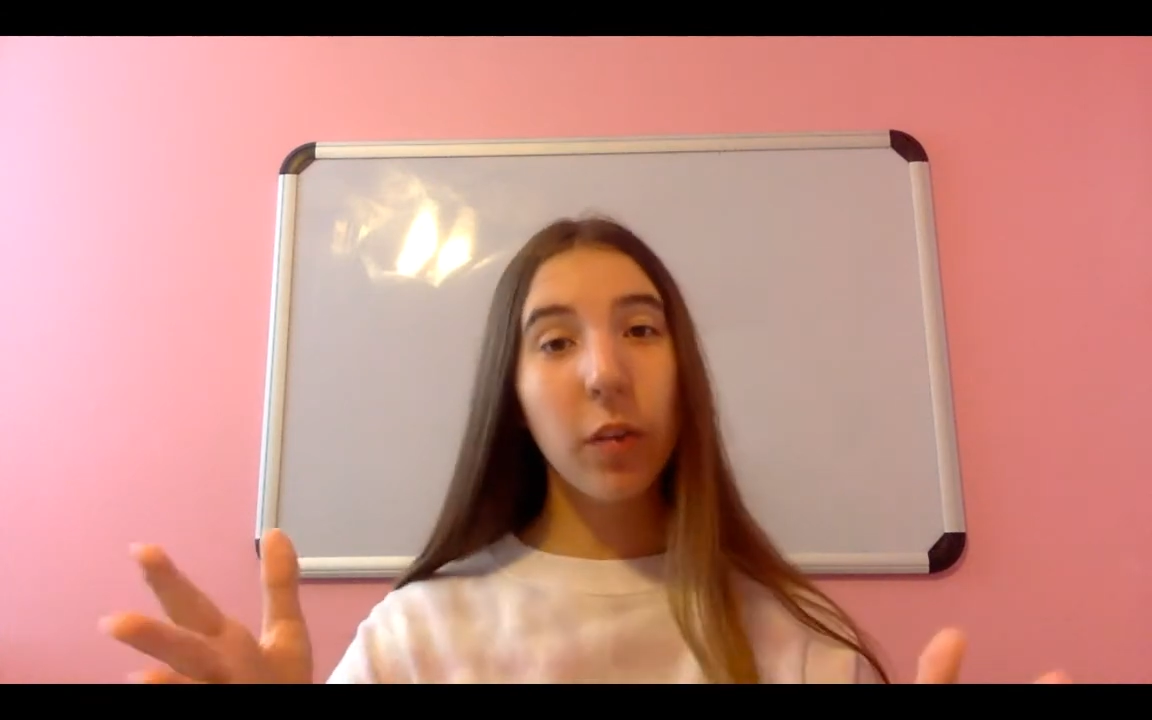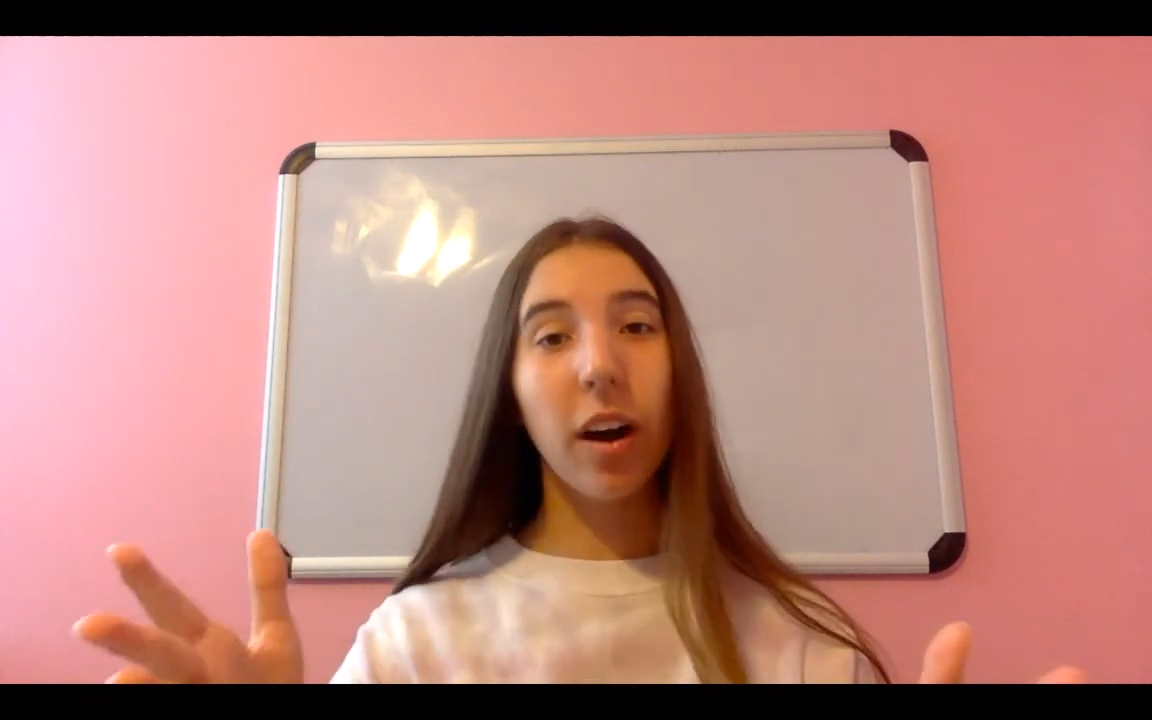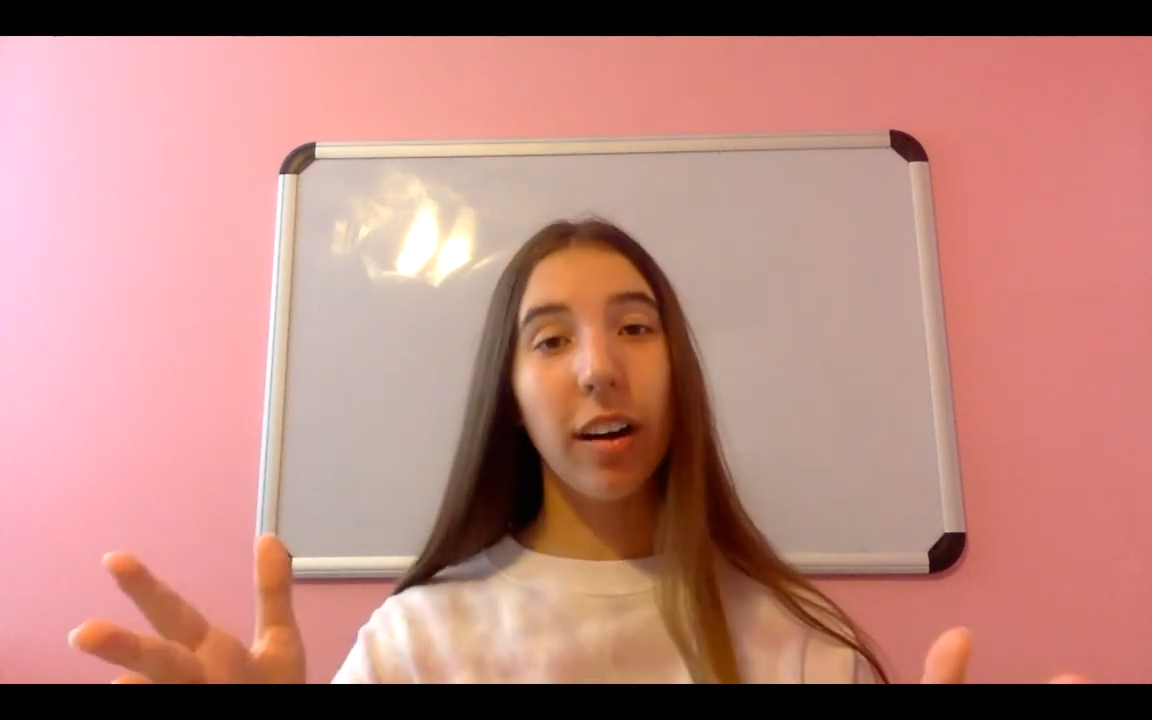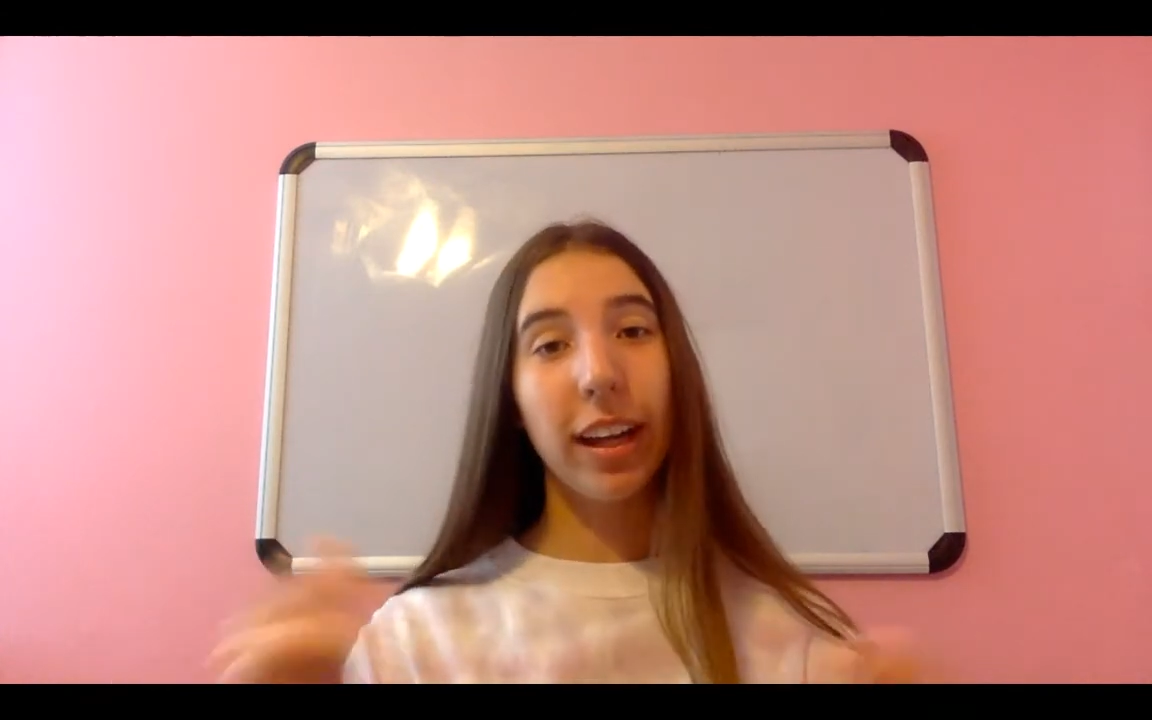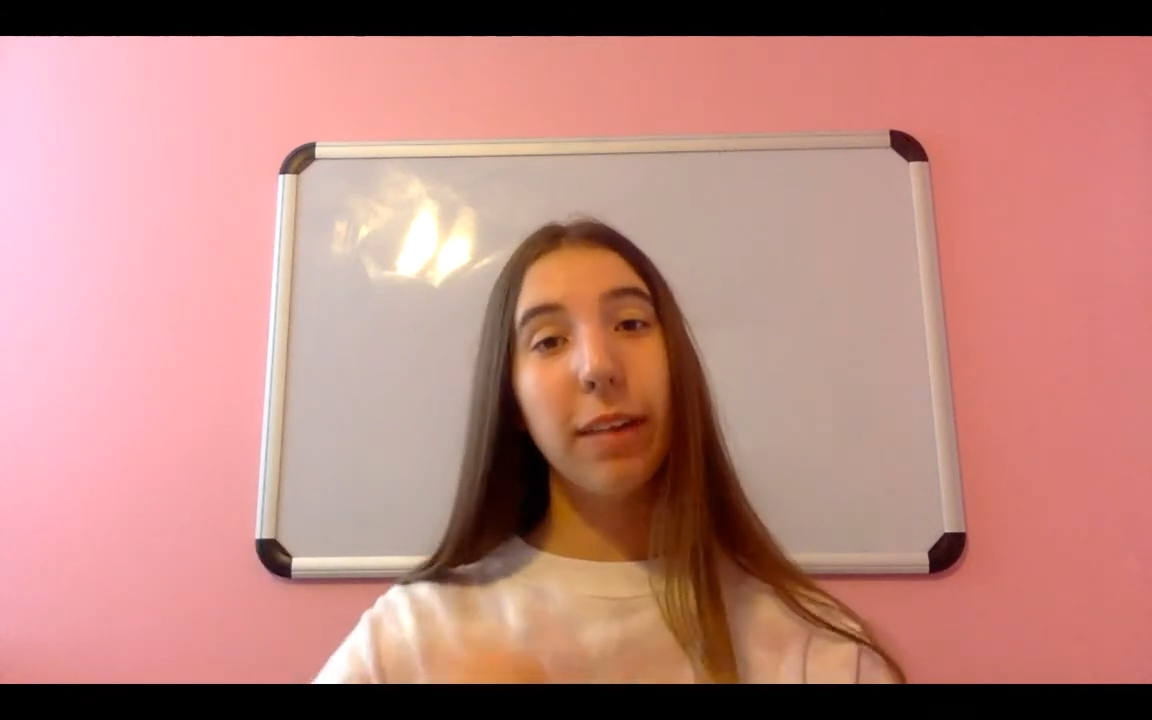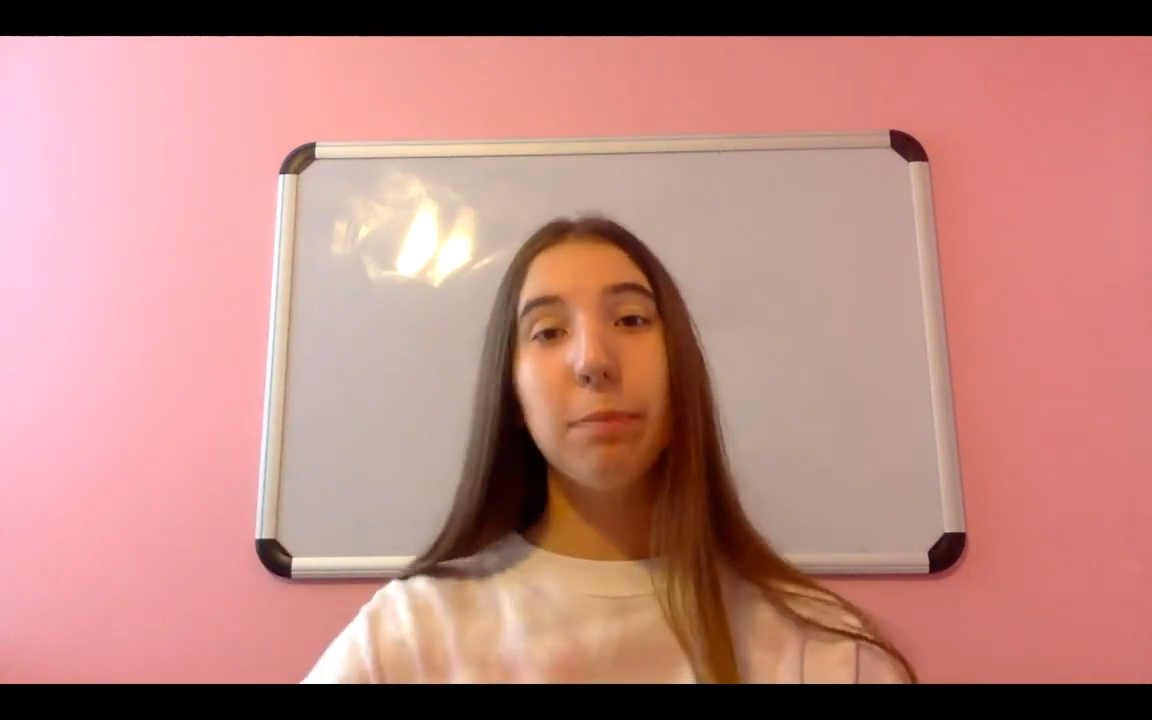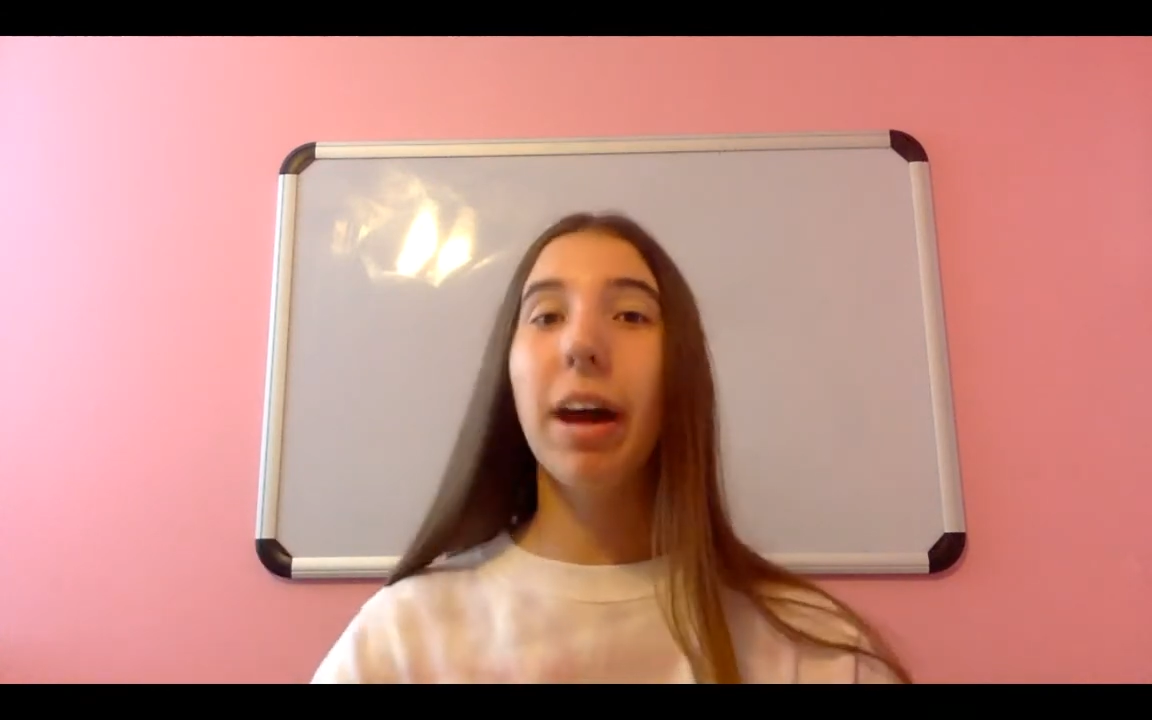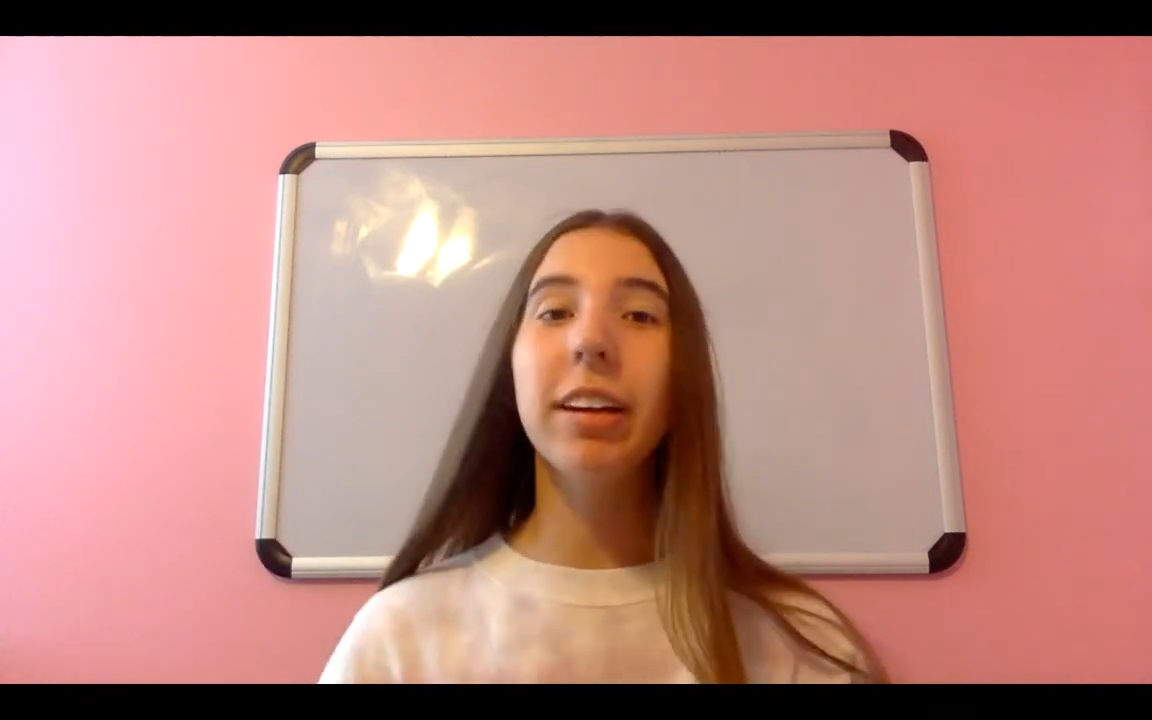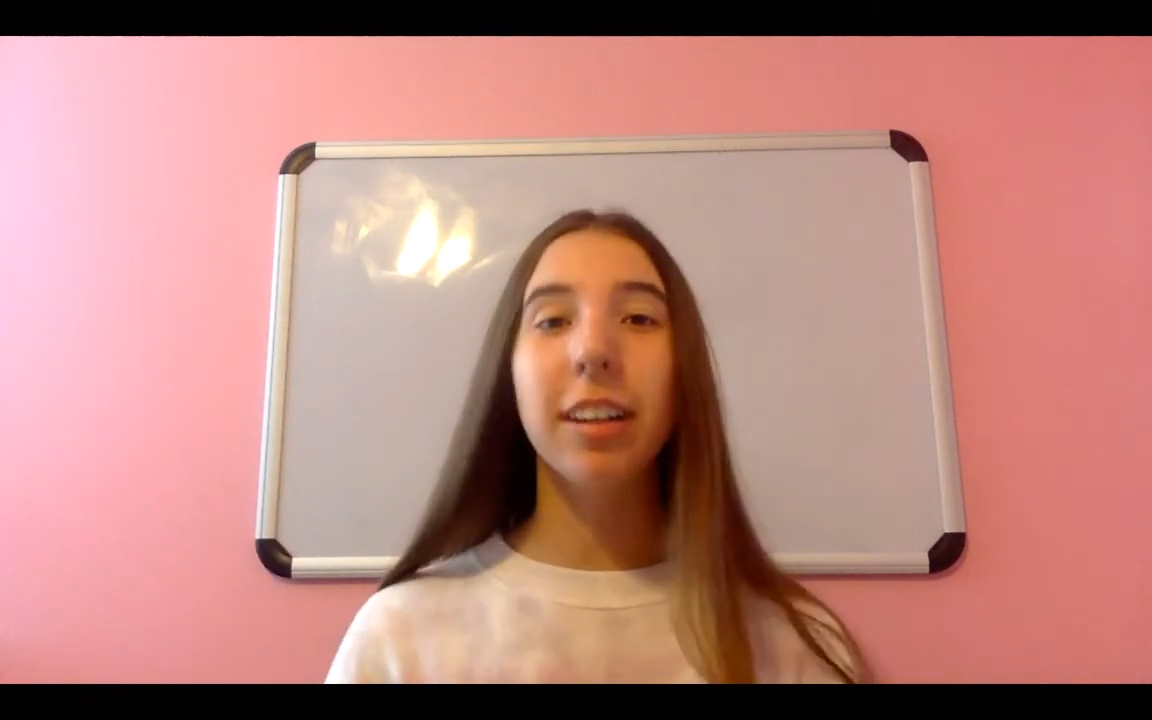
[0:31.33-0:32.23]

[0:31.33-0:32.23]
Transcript: all get a better